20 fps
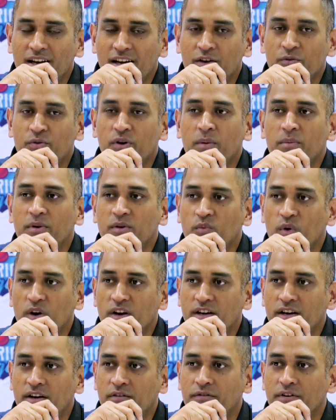it would have been
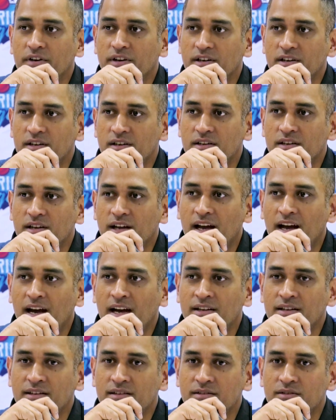very difficult.
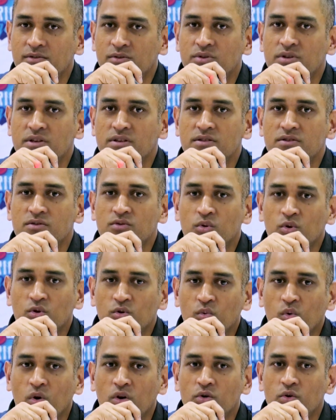And you just
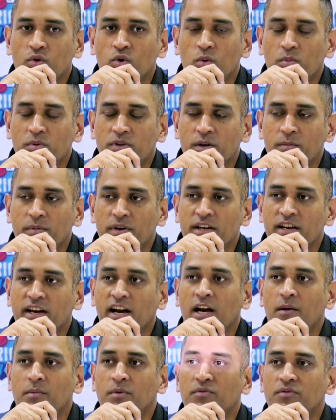don't want to open up an
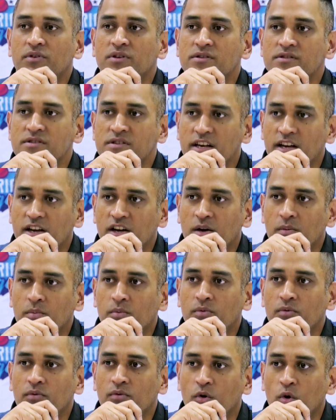academy for the sake of
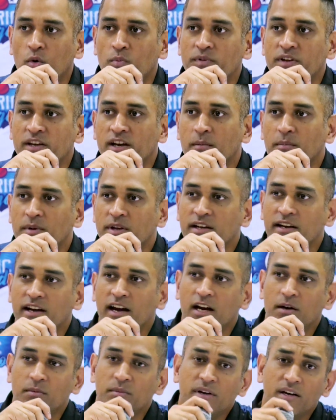opening up an
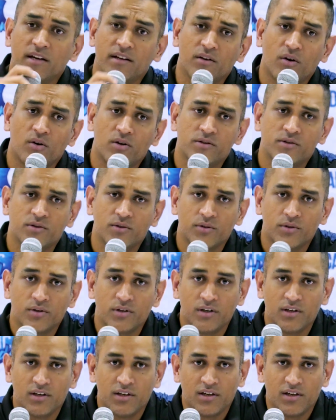academy. And also,